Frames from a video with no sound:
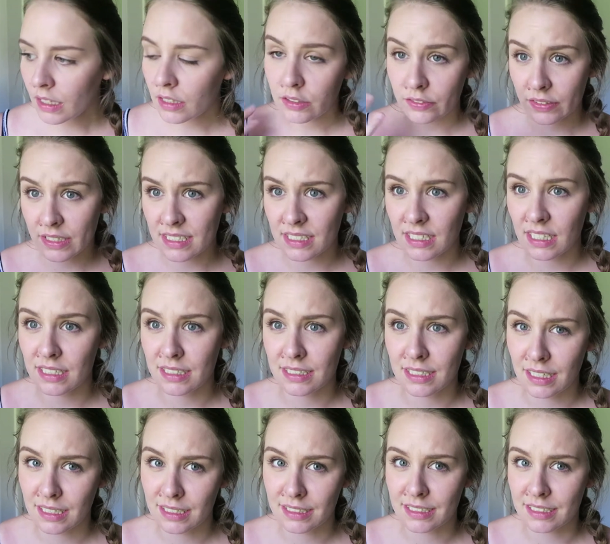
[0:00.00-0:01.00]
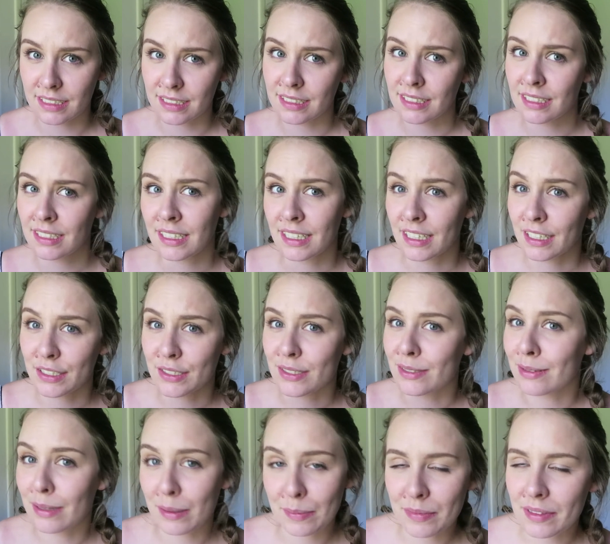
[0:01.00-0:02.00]
The reason I decided to
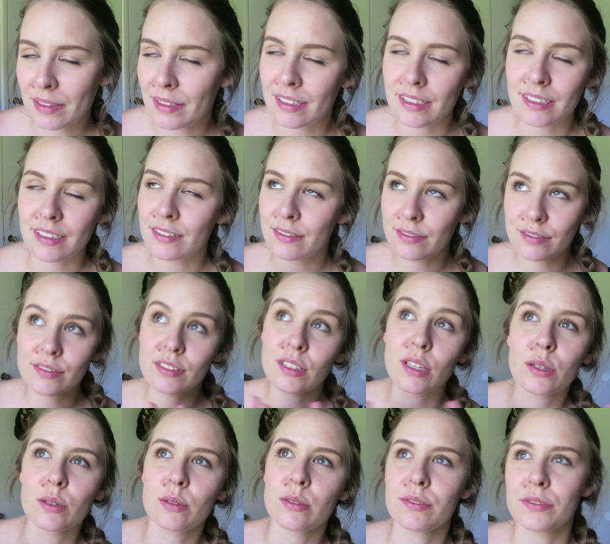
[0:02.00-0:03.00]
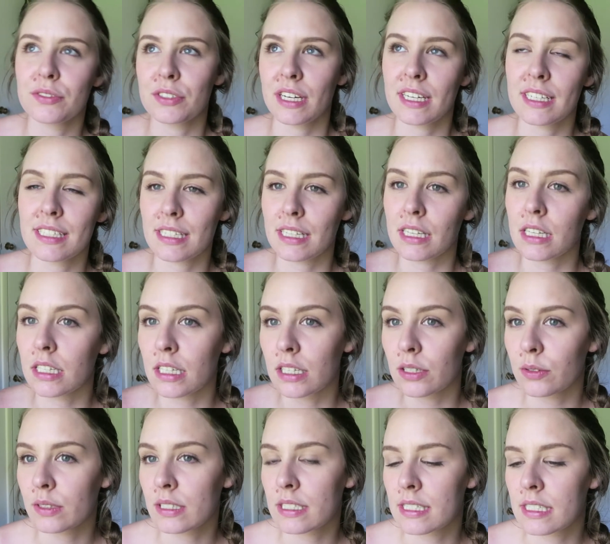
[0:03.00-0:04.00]
interrupt the flow of tracing and
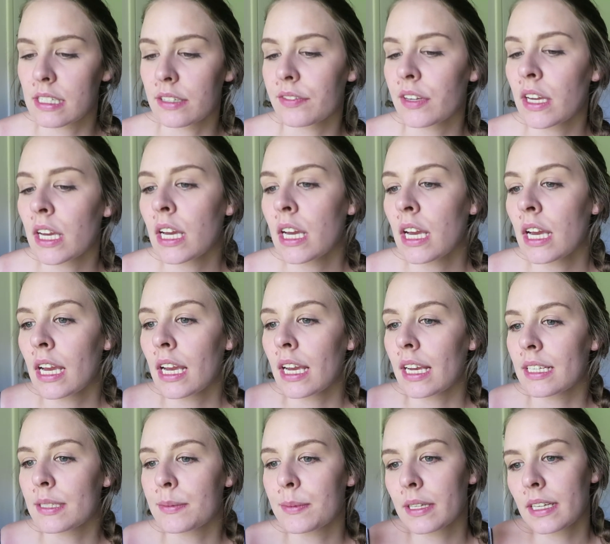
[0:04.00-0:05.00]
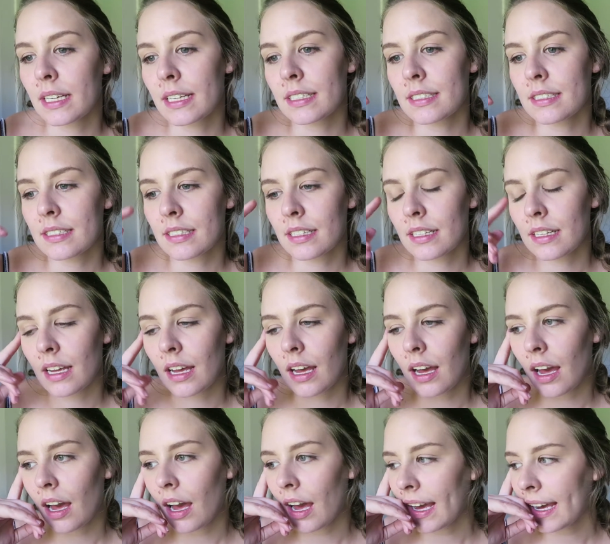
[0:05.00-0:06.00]
all this stuff is because
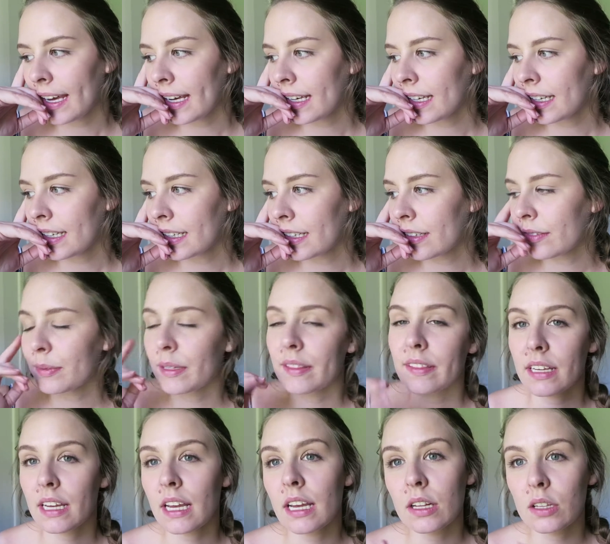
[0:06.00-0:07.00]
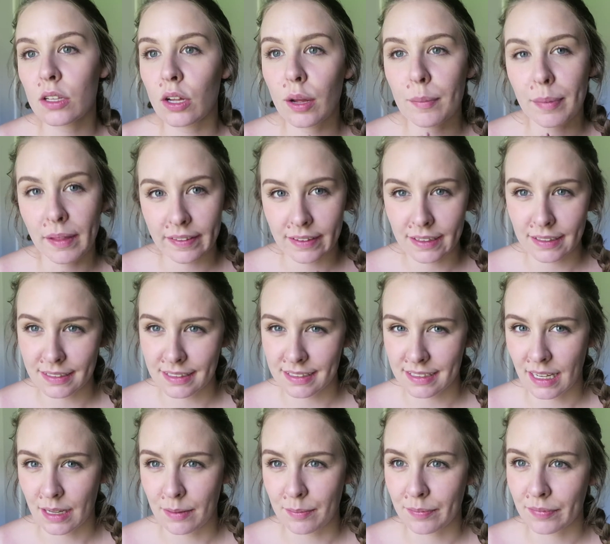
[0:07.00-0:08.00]
I have been thinking a lot about the colour
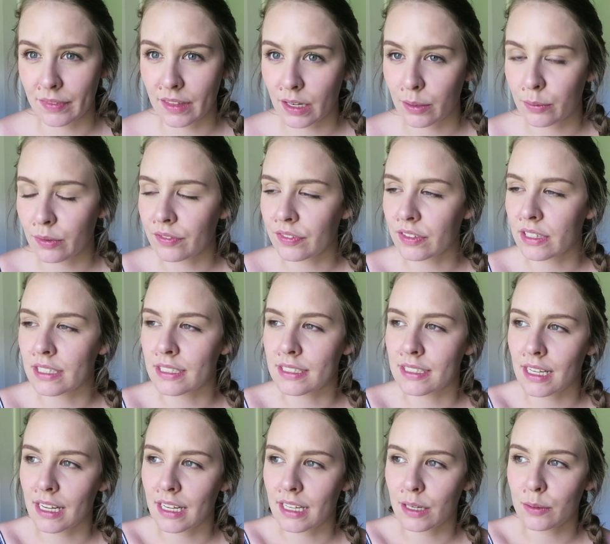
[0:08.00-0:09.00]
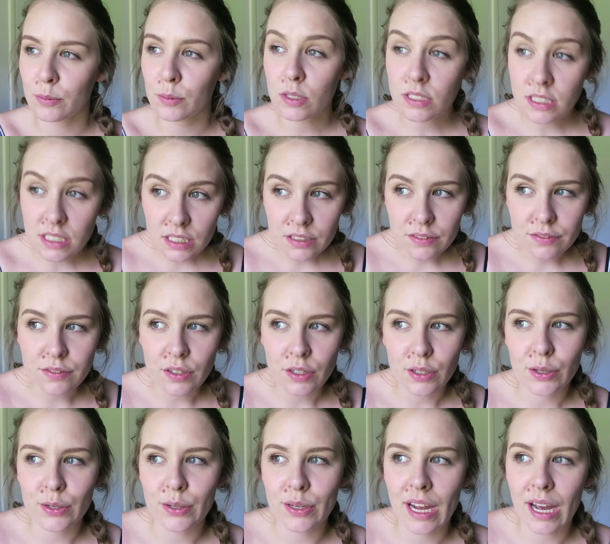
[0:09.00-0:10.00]
scheme that I want for this, and I was going to
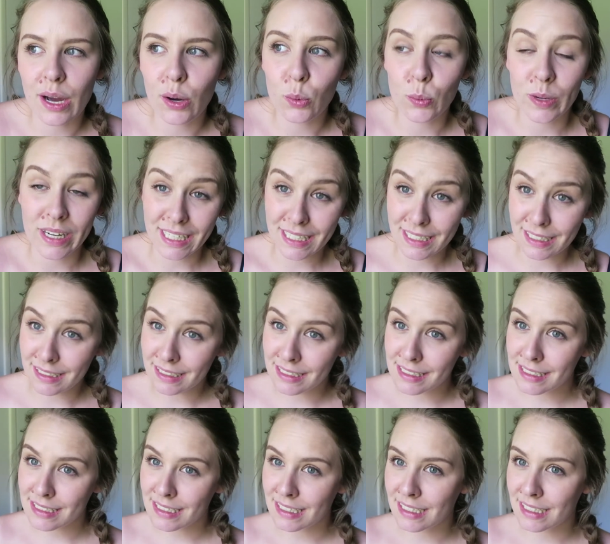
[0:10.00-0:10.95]
follow our wedding colours